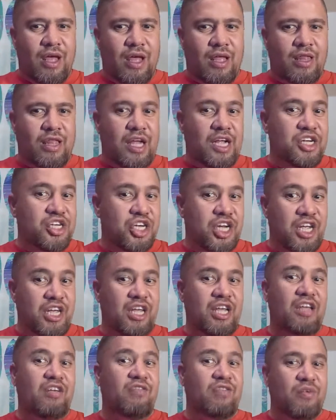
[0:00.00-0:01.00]
they share
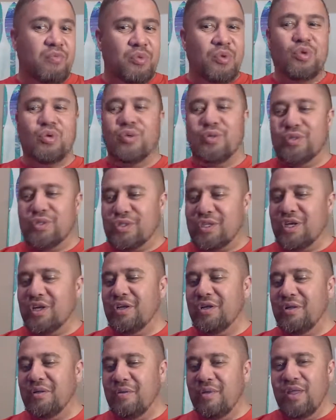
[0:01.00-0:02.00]
even more.
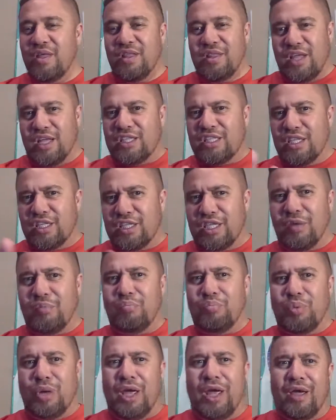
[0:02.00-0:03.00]
So that's a
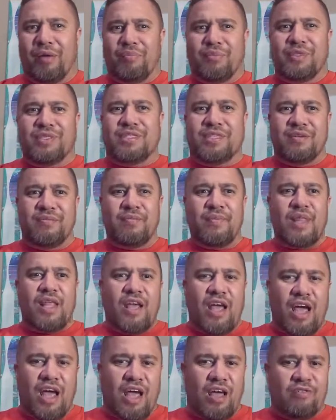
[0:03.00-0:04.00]
tip perhaps
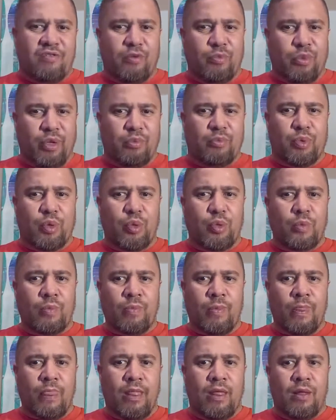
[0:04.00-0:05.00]
for people
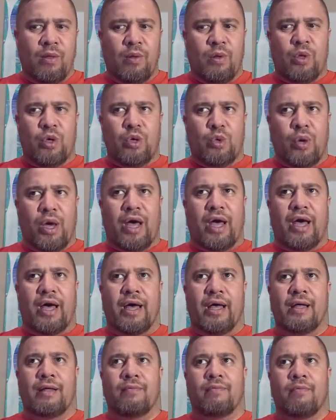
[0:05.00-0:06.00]
who
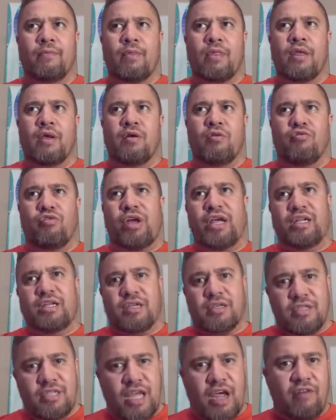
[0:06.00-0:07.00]
are
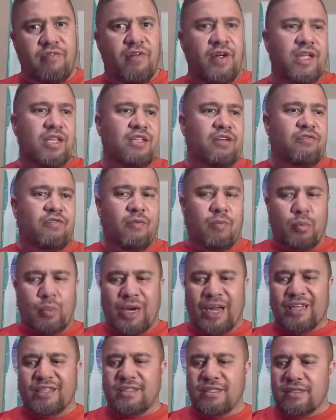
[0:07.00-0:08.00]
rediscovering different
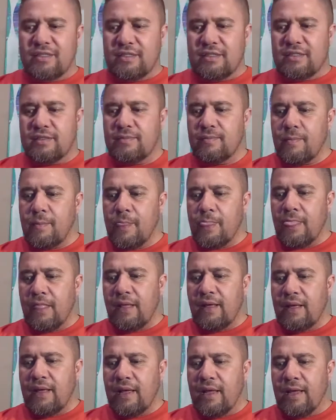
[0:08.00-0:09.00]
places,
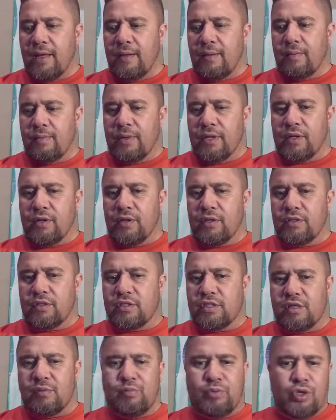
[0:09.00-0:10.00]
because
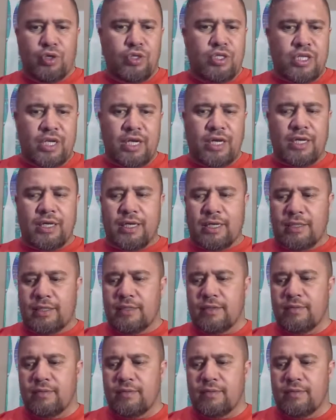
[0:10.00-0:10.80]
the beauty in it